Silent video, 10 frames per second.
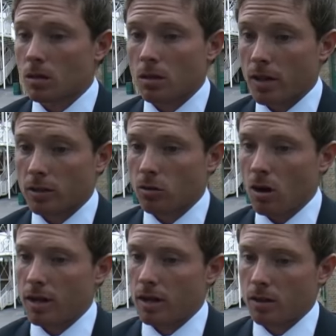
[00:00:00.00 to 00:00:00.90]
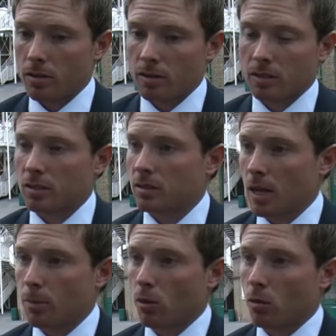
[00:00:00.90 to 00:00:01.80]
Yeah, that's right, and I think this is a
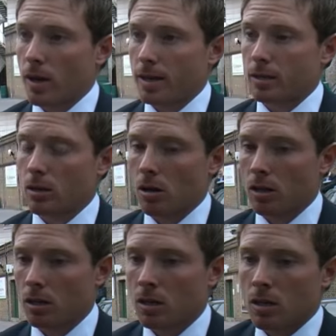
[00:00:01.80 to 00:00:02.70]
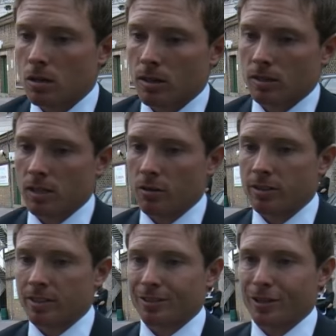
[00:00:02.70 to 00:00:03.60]
step on the way. You know, I, I, this
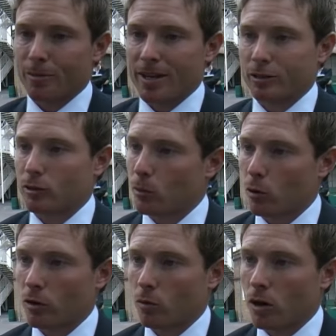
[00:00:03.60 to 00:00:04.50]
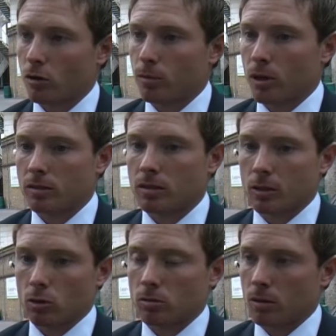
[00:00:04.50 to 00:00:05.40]
series isn't going to make us number one in the world, but
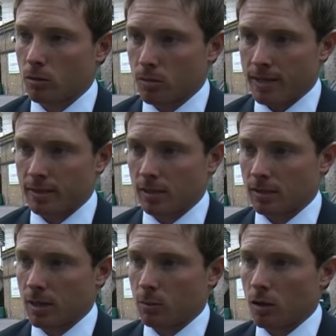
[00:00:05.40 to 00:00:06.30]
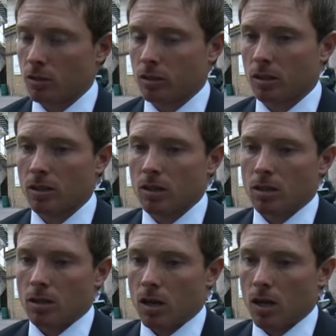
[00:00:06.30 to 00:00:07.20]
it will it will make us that step closer.
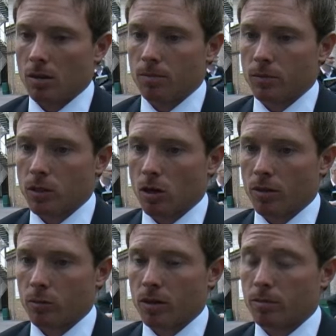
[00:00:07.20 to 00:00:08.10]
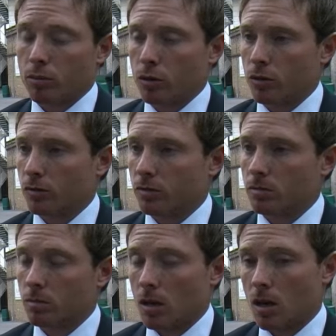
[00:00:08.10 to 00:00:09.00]
Um, you know, I think we improved
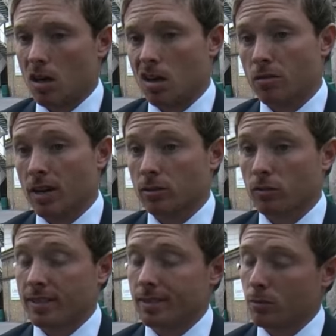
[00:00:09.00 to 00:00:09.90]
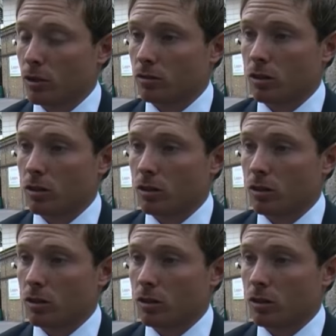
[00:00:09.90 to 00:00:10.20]
uh, over the last sort of eighteen months.